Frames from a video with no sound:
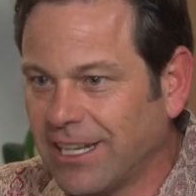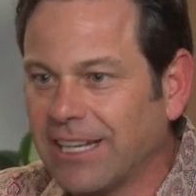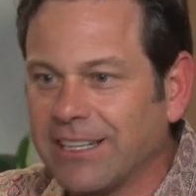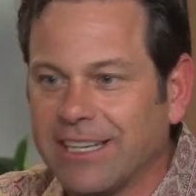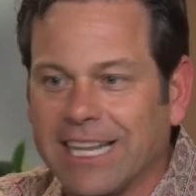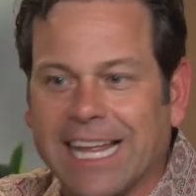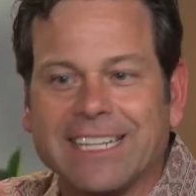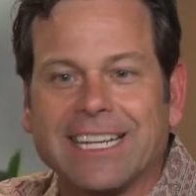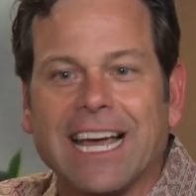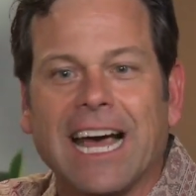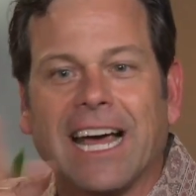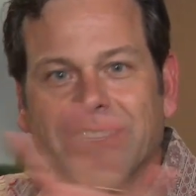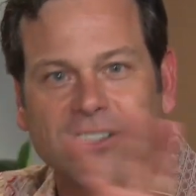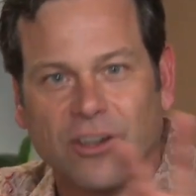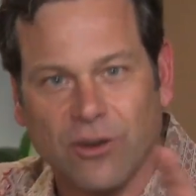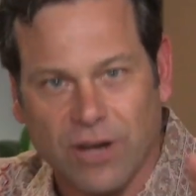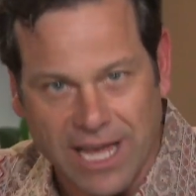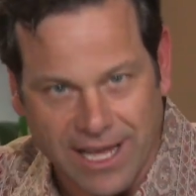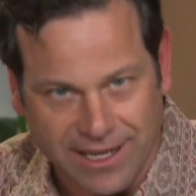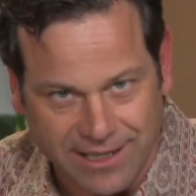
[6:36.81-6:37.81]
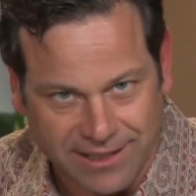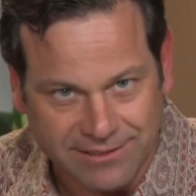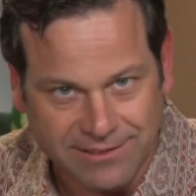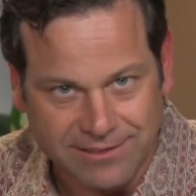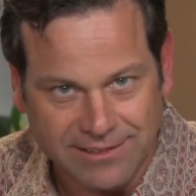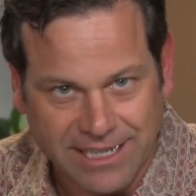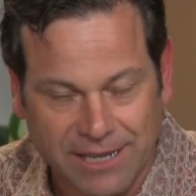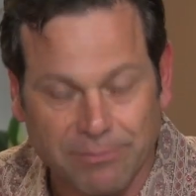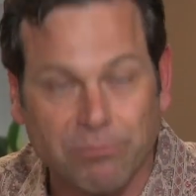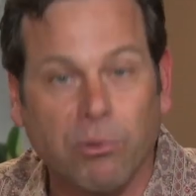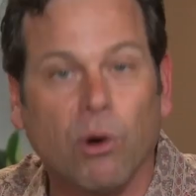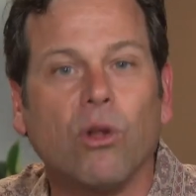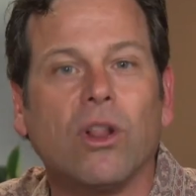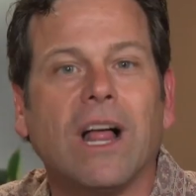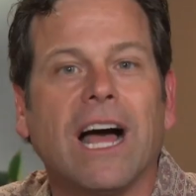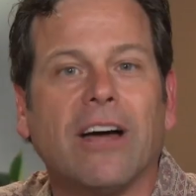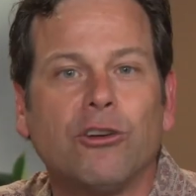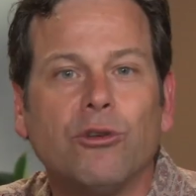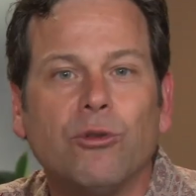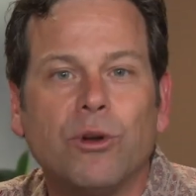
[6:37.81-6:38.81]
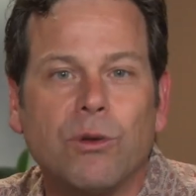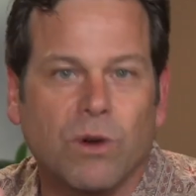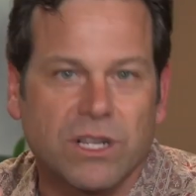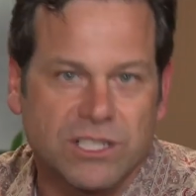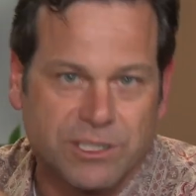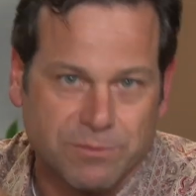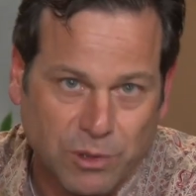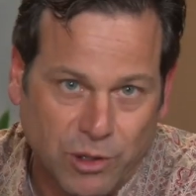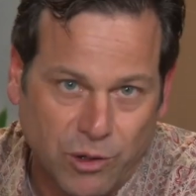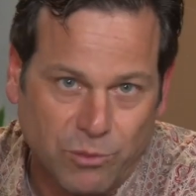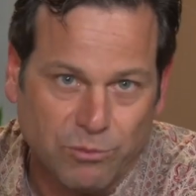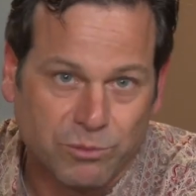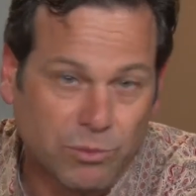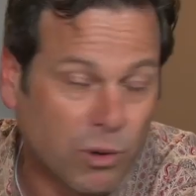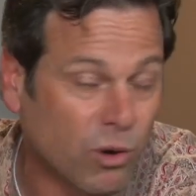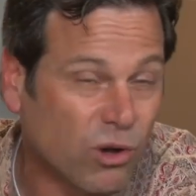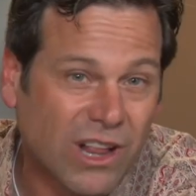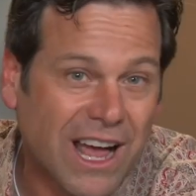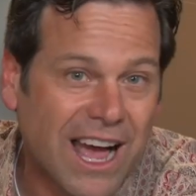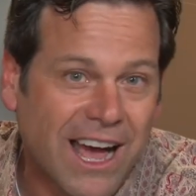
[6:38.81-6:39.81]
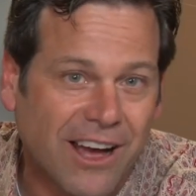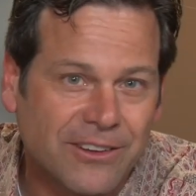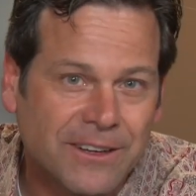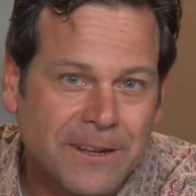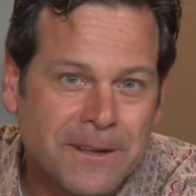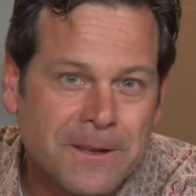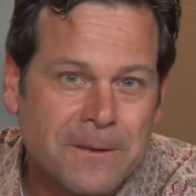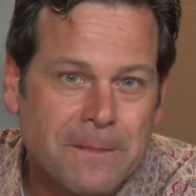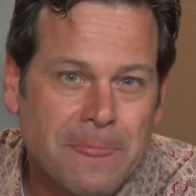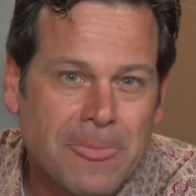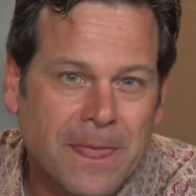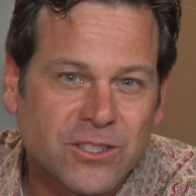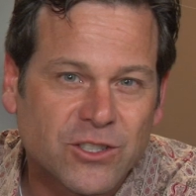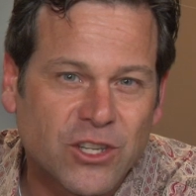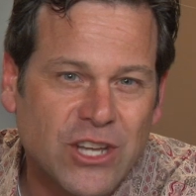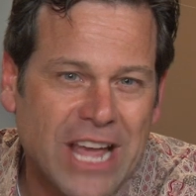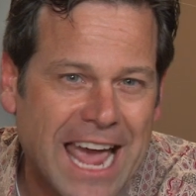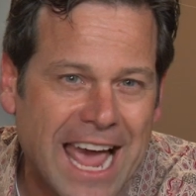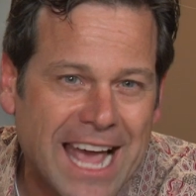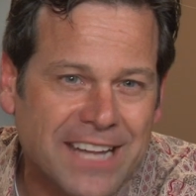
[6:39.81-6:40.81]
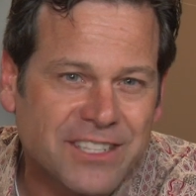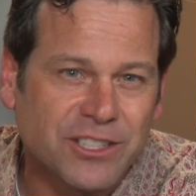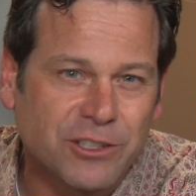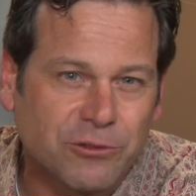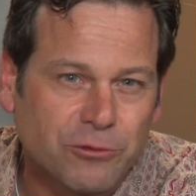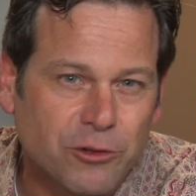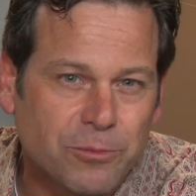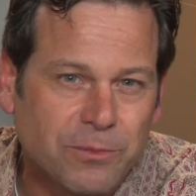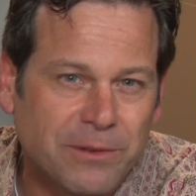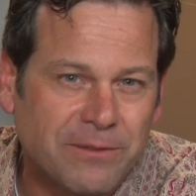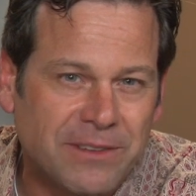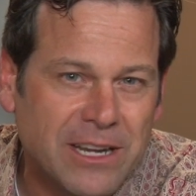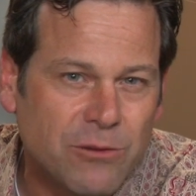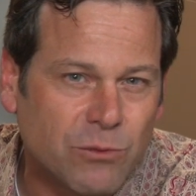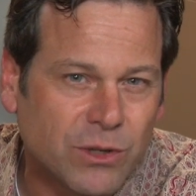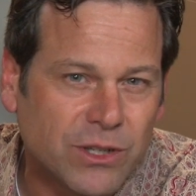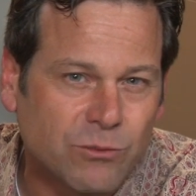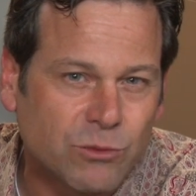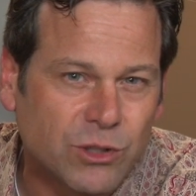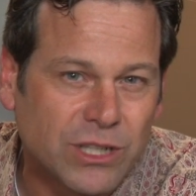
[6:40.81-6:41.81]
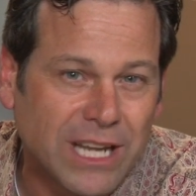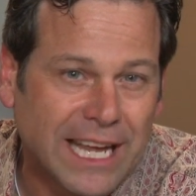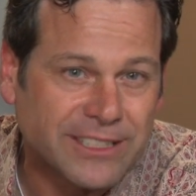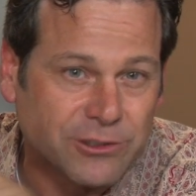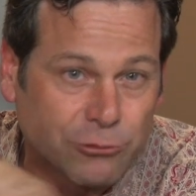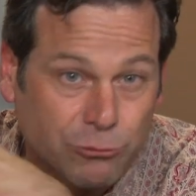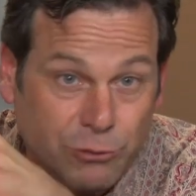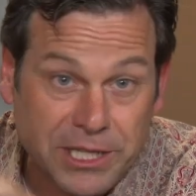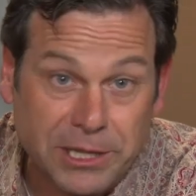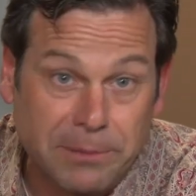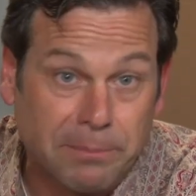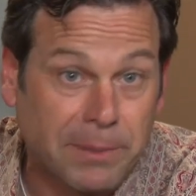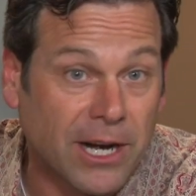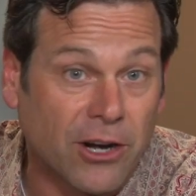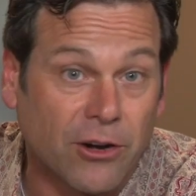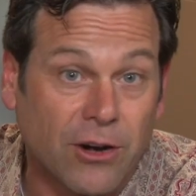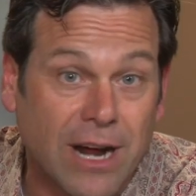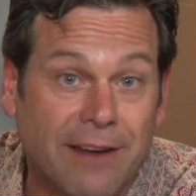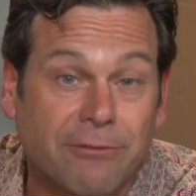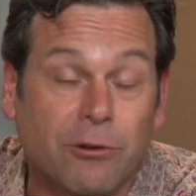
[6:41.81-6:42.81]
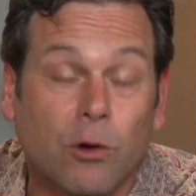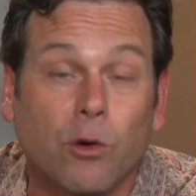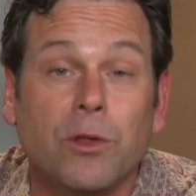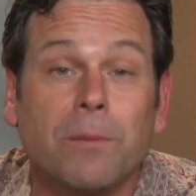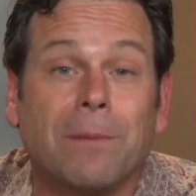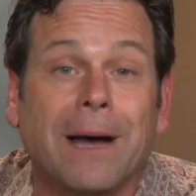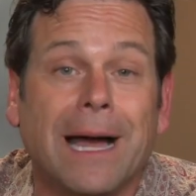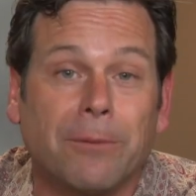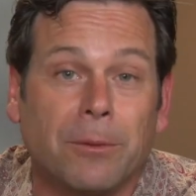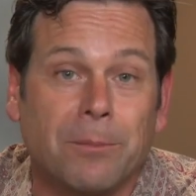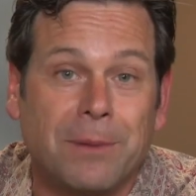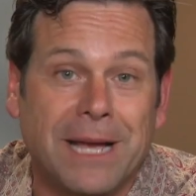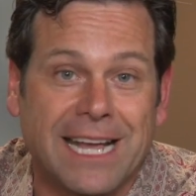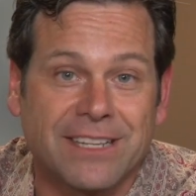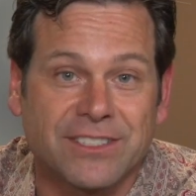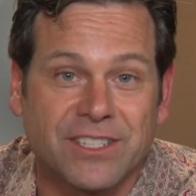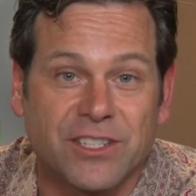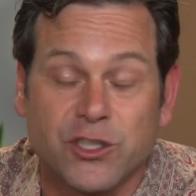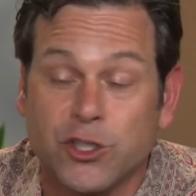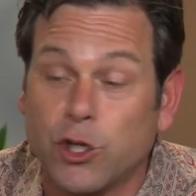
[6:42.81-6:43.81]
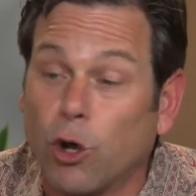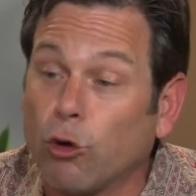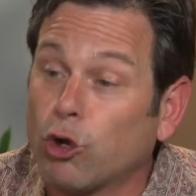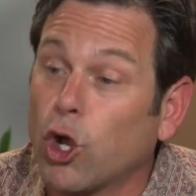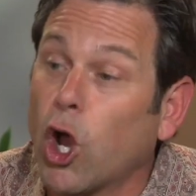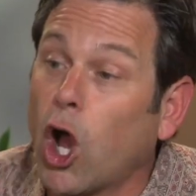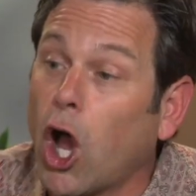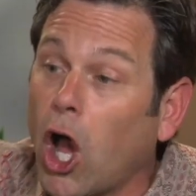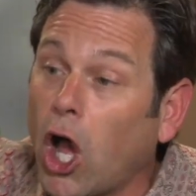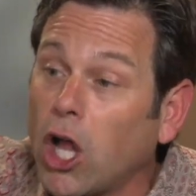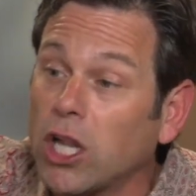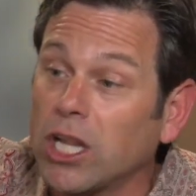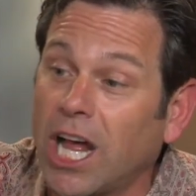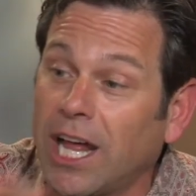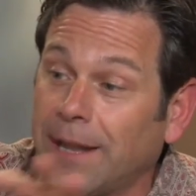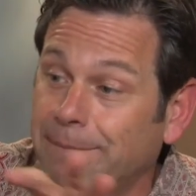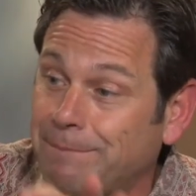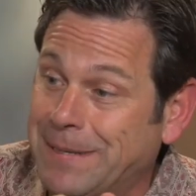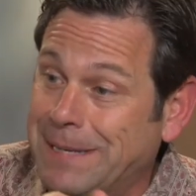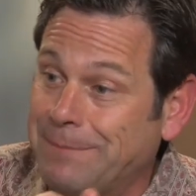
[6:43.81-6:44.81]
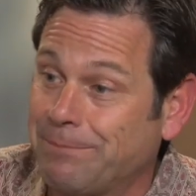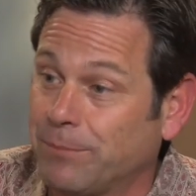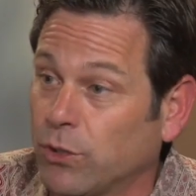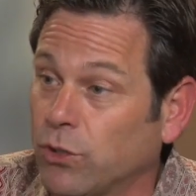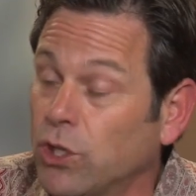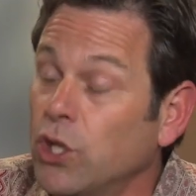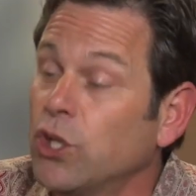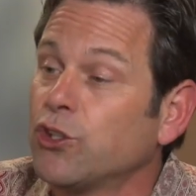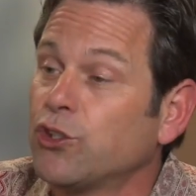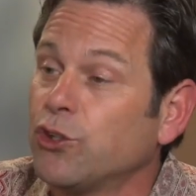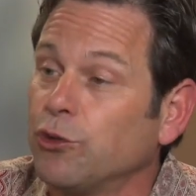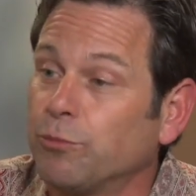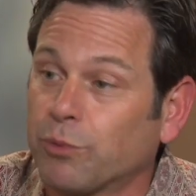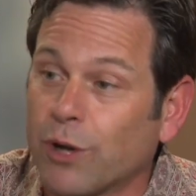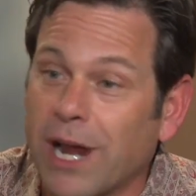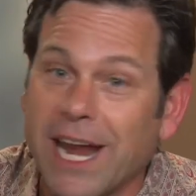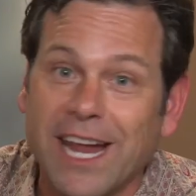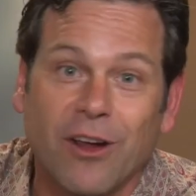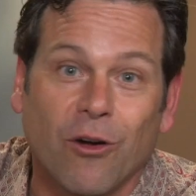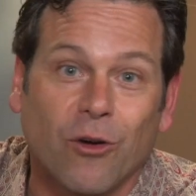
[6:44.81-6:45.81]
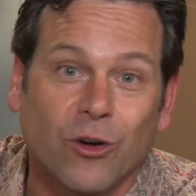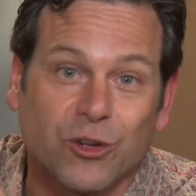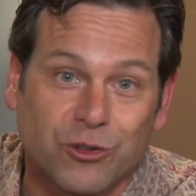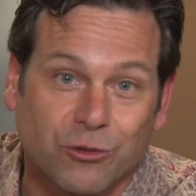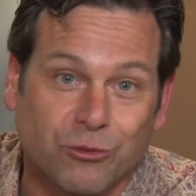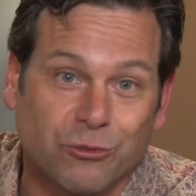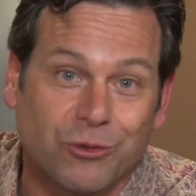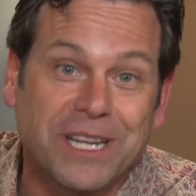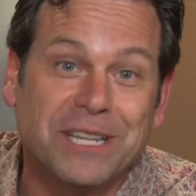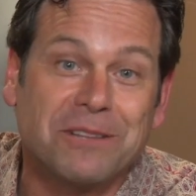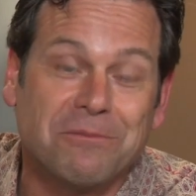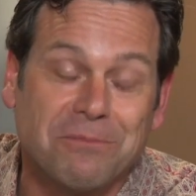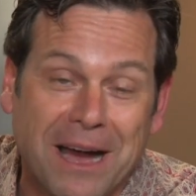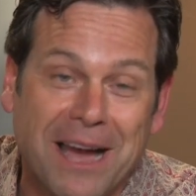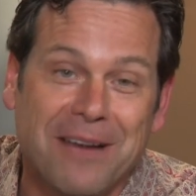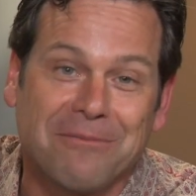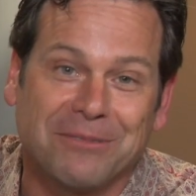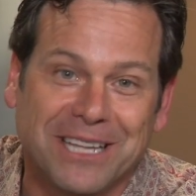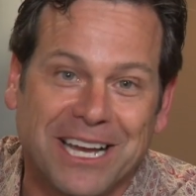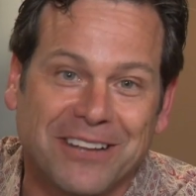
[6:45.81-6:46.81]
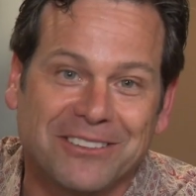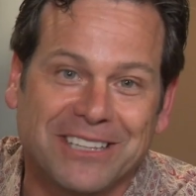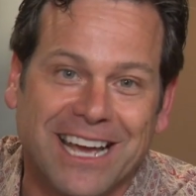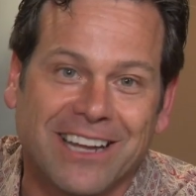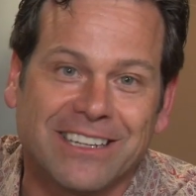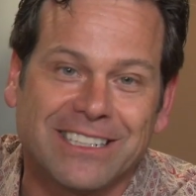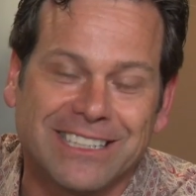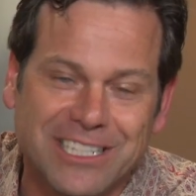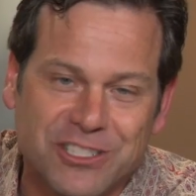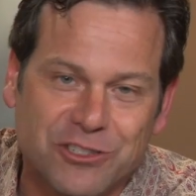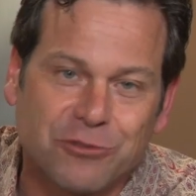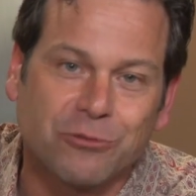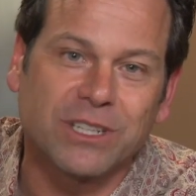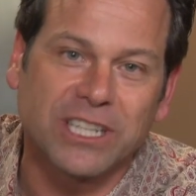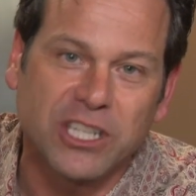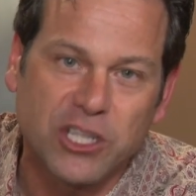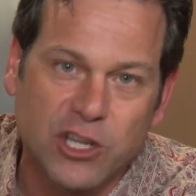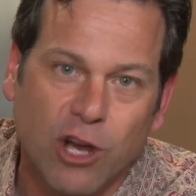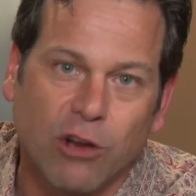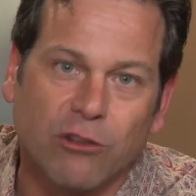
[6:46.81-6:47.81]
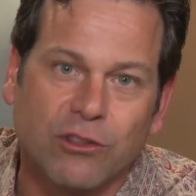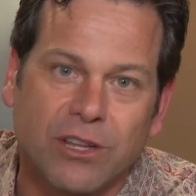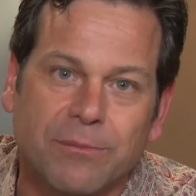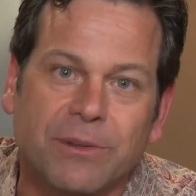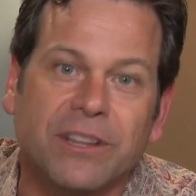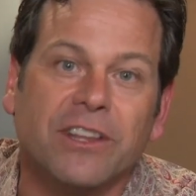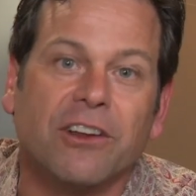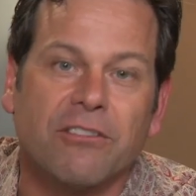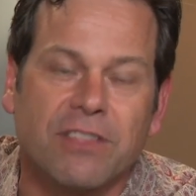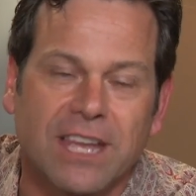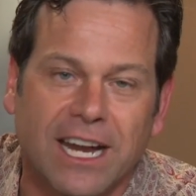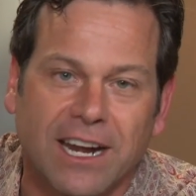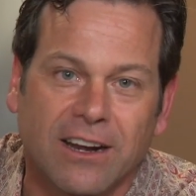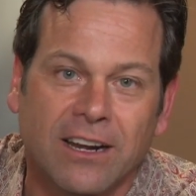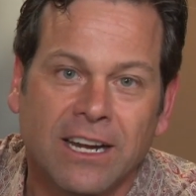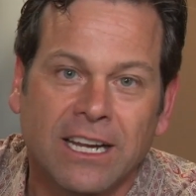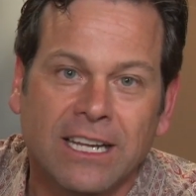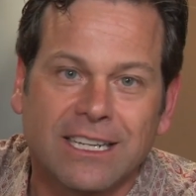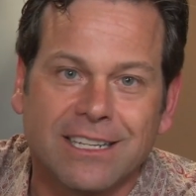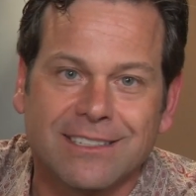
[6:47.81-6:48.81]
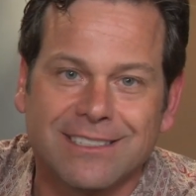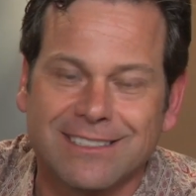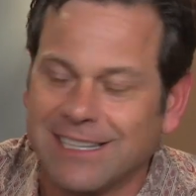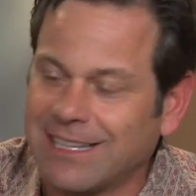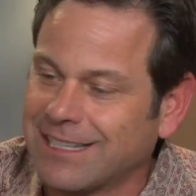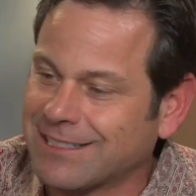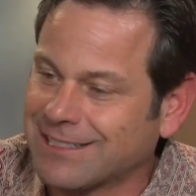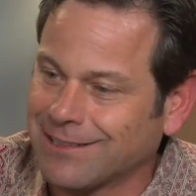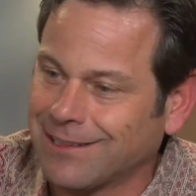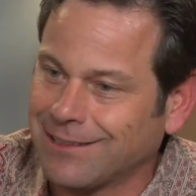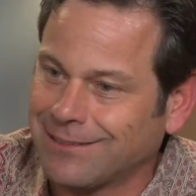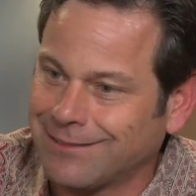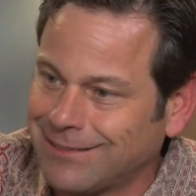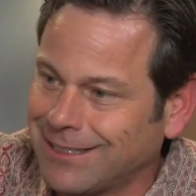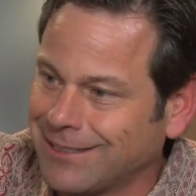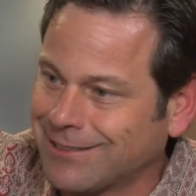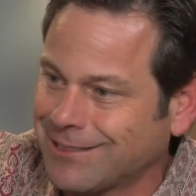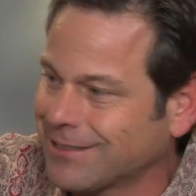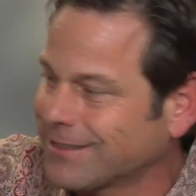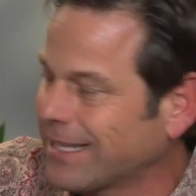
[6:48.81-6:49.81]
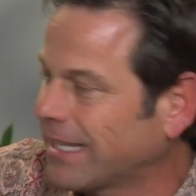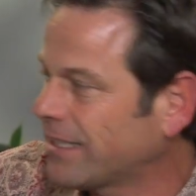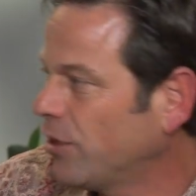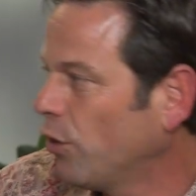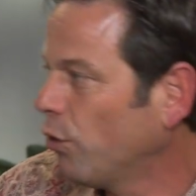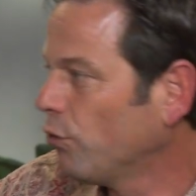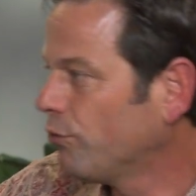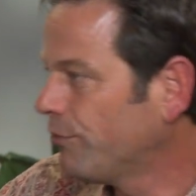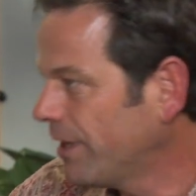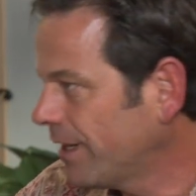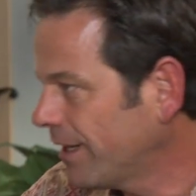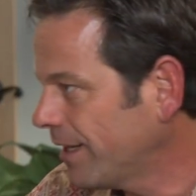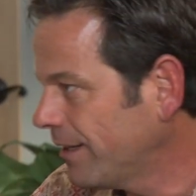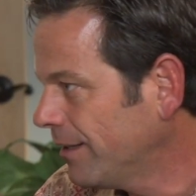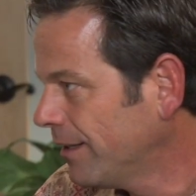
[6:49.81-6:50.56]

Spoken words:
And let God go ahead and pull out who He wants to pull out. So you ask the group if anyone would like to read the paragraph or the Bible passage. Don't call on people to pray or to read the Bible out loud unless you really know them and they're there, because it's just like the old thing